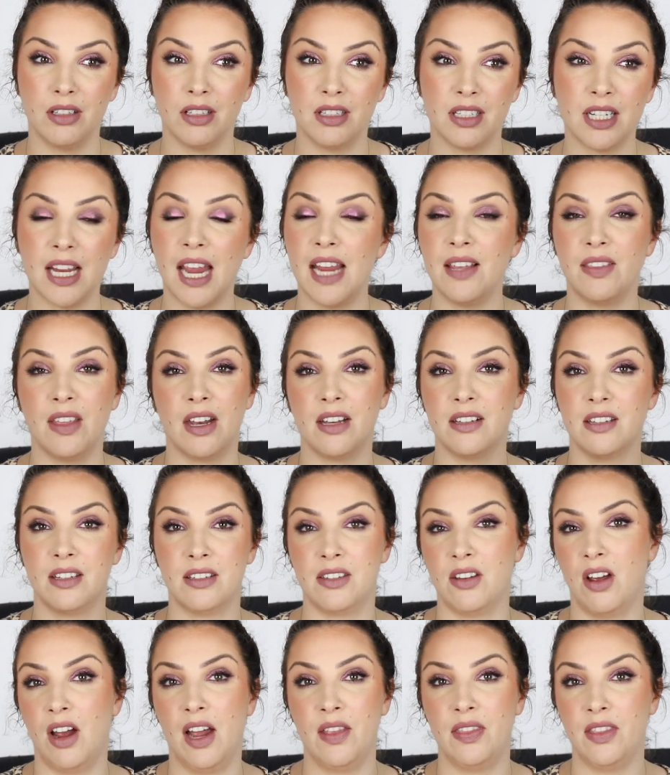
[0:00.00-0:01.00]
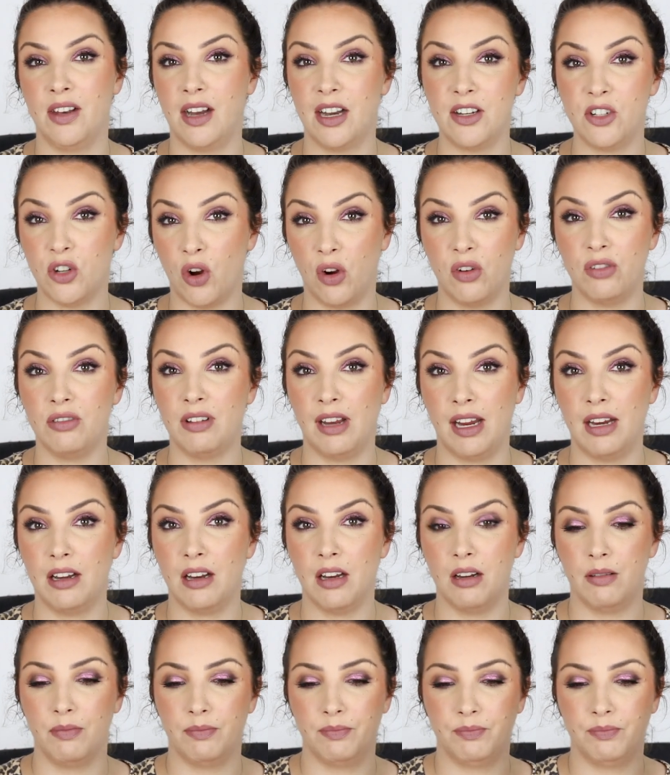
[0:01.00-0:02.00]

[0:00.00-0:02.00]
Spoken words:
take that as a sign that I don't need it.